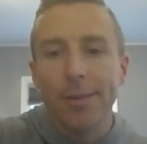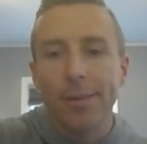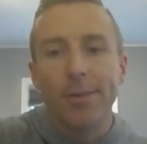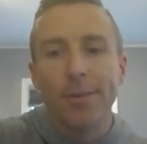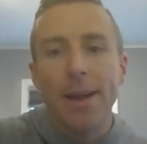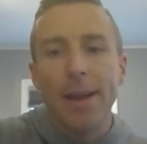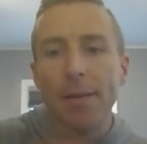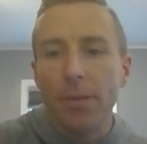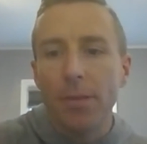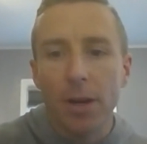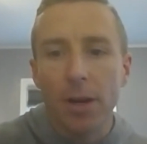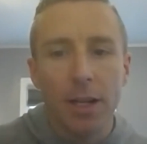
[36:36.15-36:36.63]

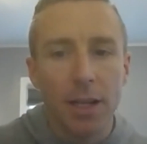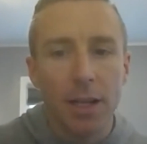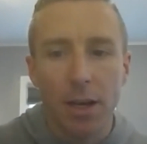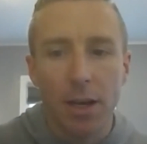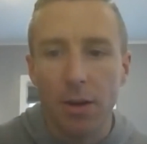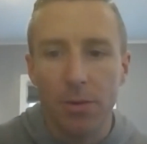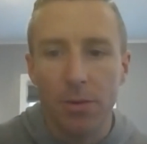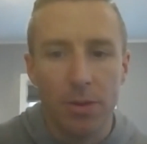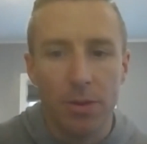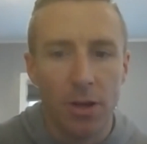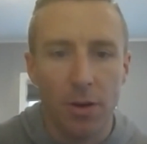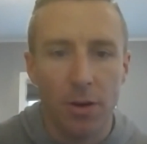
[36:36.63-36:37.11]
You're never going
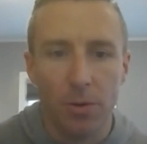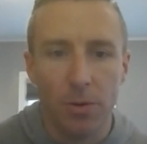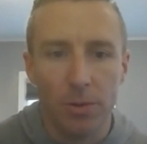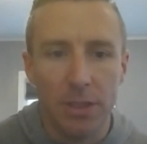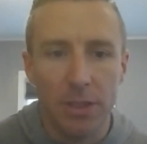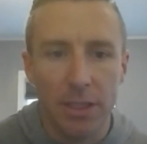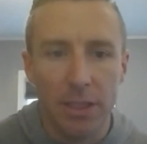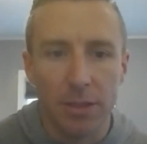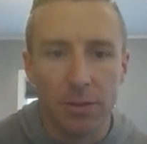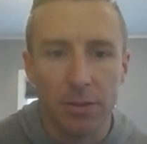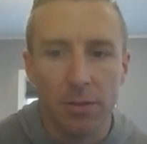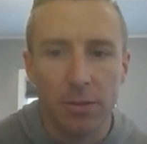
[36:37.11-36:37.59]
to own the whole
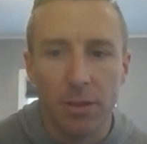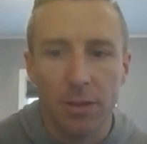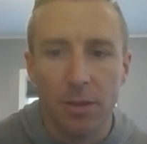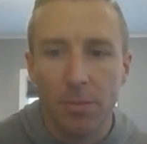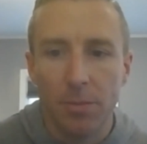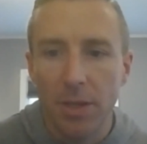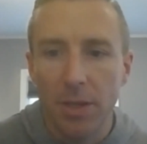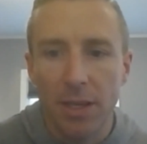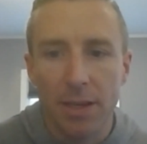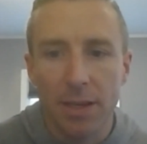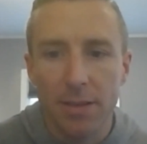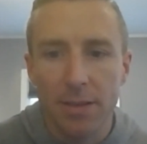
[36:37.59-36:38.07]
deal
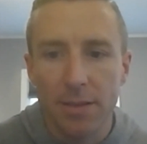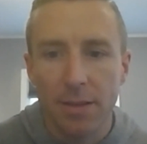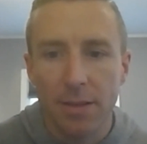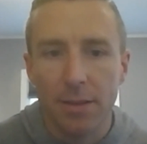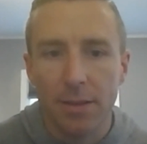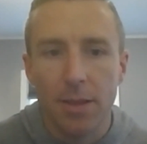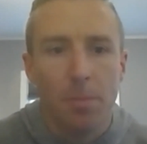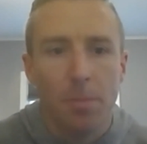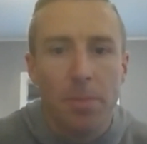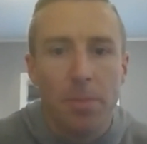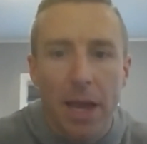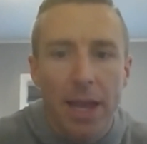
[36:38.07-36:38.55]
because
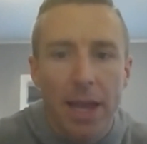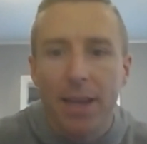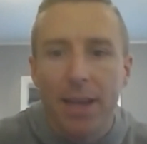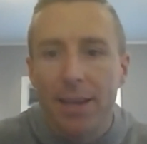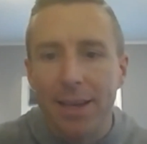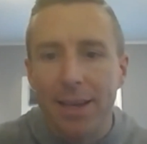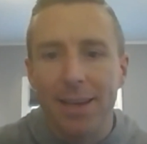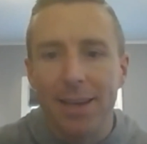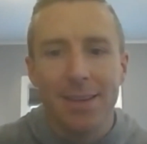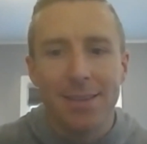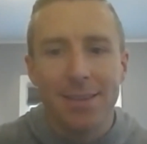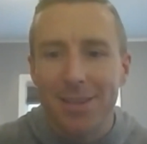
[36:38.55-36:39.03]
the
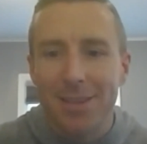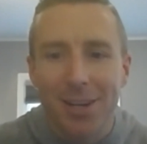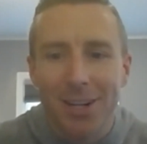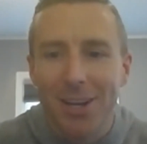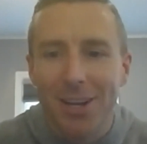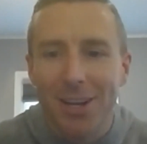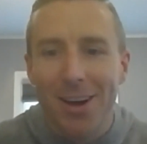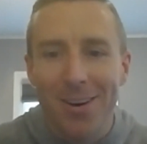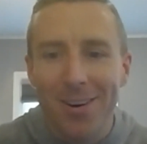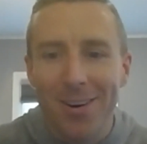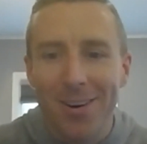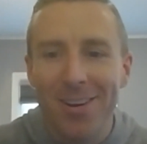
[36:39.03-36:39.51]
bank is going
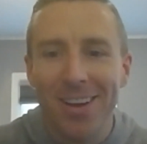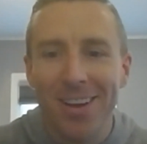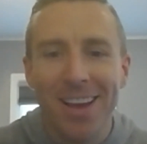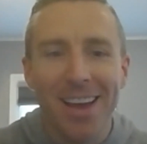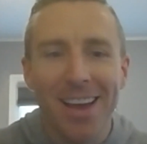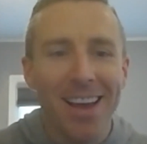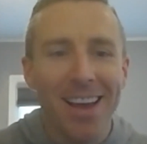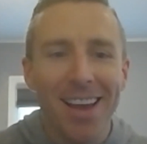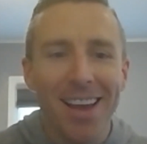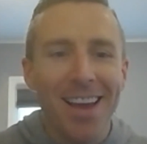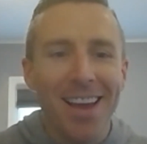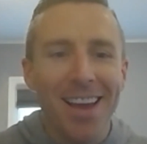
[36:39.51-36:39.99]
to own
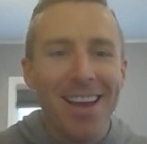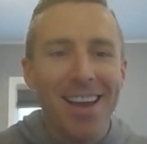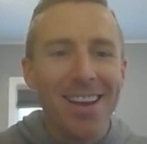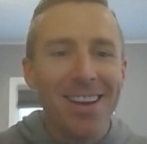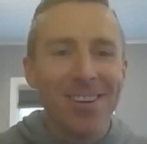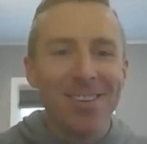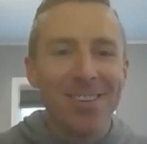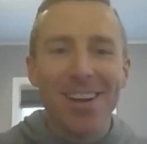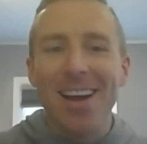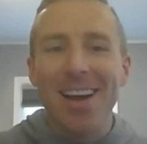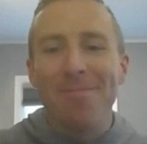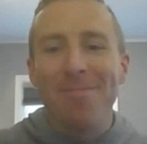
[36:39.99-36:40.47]
yeah.
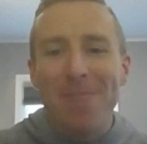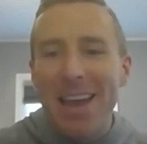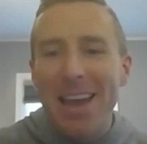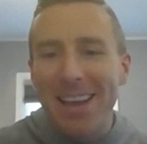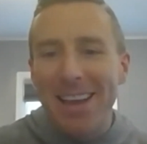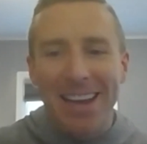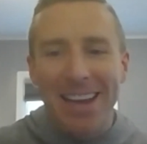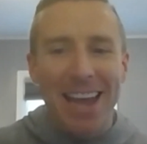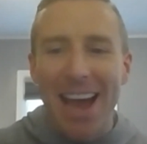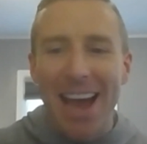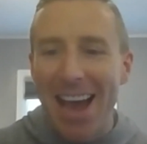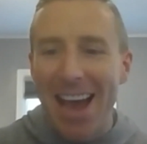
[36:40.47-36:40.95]
You're not
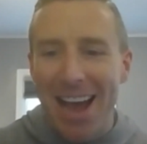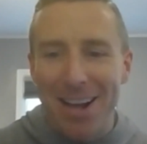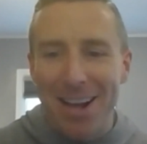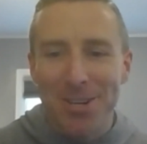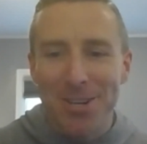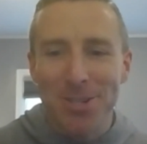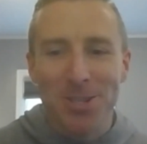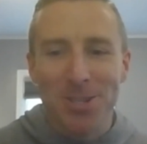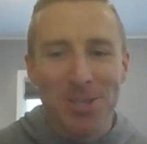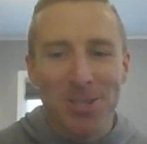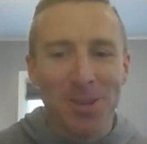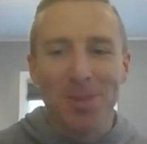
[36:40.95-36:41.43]
paying cash.